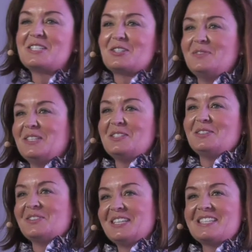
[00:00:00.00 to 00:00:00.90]
Scooby
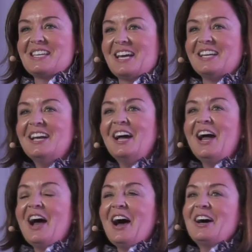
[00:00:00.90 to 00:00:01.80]
Doo when I say that.
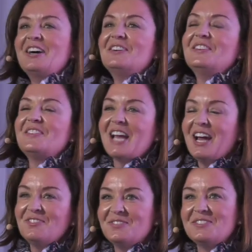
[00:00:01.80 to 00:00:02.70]
Um, if it
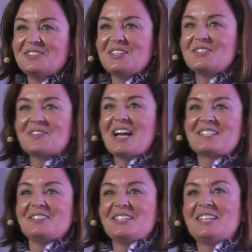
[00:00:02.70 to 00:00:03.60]
hadn't been for those
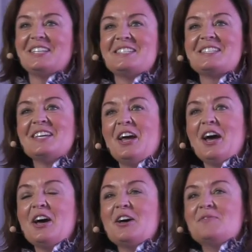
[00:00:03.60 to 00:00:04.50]
rascally kids.
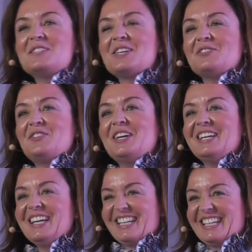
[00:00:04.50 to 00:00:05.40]
Um, so
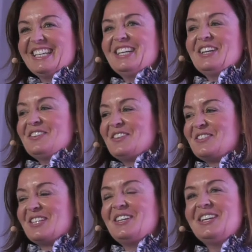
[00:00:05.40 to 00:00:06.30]
50,
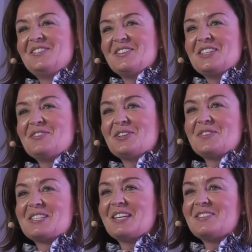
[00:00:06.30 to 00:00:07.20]

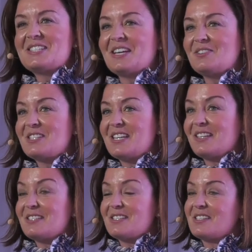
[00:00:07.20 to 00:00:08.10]
54% of designers say
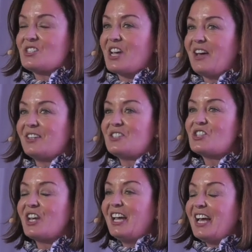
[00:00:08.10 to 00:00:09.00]
this is a
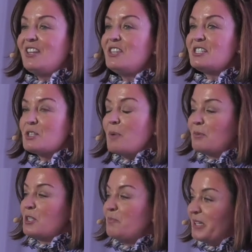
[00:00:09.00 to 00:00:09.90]
challenge. And this is
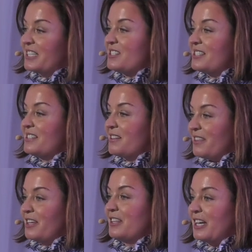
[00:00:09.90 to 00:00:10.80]
probably the biggest
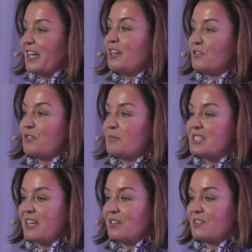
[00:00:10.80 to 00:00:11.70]
thing that I hear from
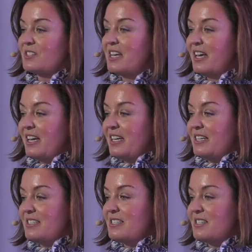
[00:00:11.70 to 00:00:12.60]
designers
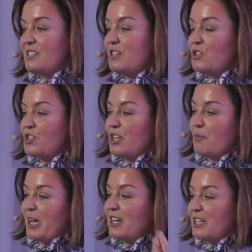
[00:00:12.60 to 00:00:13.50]
is this notion
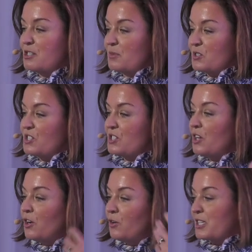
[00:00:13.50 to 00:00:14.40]
that my customer is
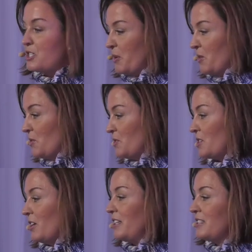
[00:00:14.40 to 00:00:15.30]
so
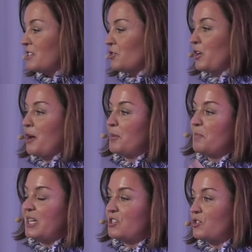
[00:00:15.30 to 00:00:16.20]
exposed on Instagram
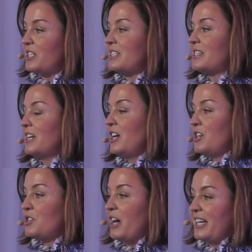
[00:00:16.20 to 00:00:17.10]
and Pinterest
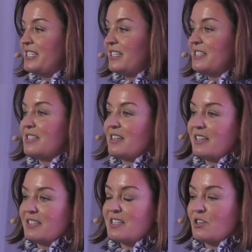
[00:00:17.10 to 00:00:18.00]
to ideas and
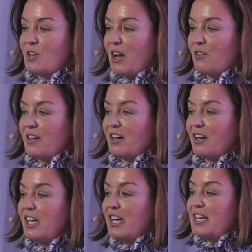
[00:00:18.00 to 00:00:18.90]
things that are out
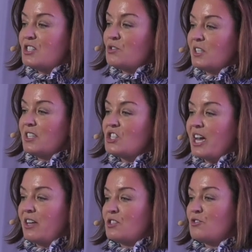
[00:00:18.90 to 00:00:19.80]
there. It's really a
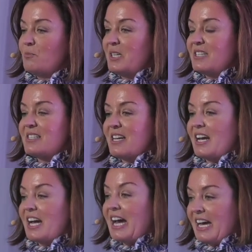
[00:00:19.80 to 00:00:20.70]
challenge for me to
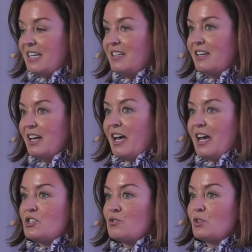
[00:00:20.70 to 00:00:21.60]
stay ahead
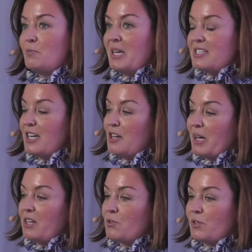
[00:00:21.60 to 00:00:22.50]
and to really maintain
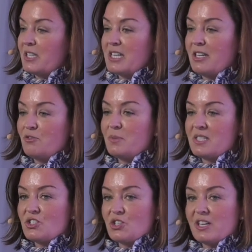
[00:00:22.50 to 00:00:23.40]
my authoritative
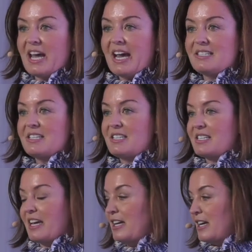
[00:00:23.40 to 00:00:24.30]
position as a
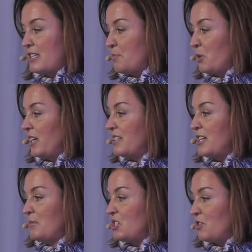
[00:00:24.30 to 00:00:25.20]
design expert and
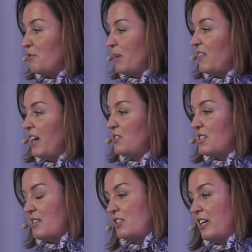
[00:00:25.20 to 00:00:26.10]
demonstrate my value
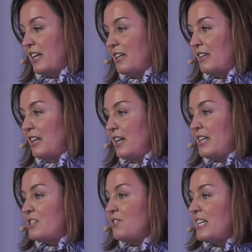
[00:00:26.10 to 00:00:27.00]
to the client.
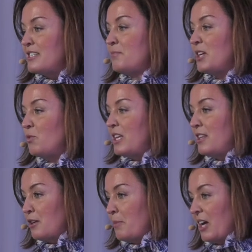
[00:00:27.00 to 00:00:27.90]
And so that's something we
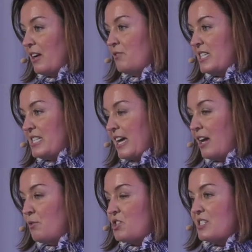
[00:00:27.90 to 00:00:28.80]
think about every
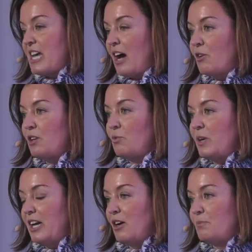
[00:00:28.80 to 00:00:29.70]
day, which is how can
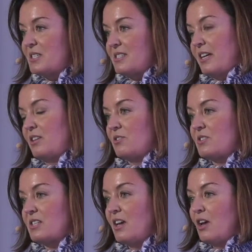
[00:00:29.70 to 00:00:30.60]
we help
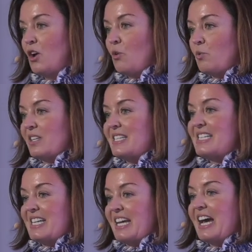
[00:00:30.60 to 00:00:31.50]
designers really
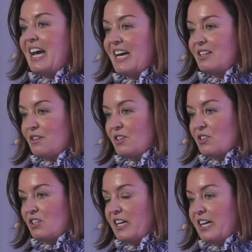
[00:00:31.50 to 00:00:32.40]
stay ahead of
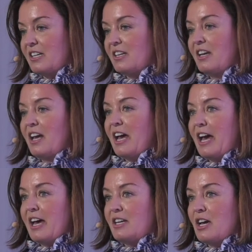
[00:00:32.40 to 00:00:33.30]
their client
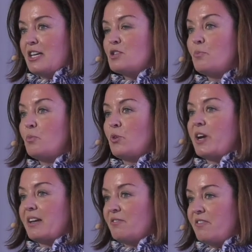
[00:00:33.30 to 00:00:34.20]
and, and to
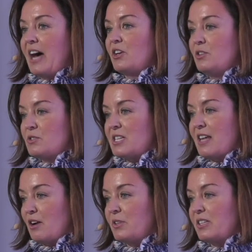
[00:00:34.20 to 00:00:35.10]
bring value to
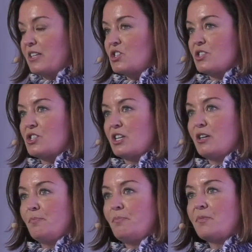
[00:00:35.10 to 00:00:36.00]
that
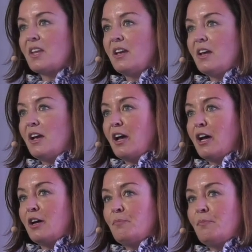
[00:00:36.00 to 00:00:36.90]
relationship.
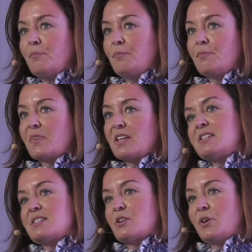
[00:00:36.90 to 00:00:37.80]
Um,
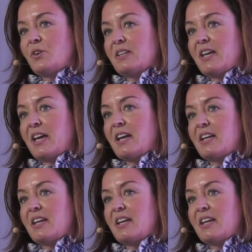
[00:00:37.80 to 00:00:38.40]
this is a quote I like.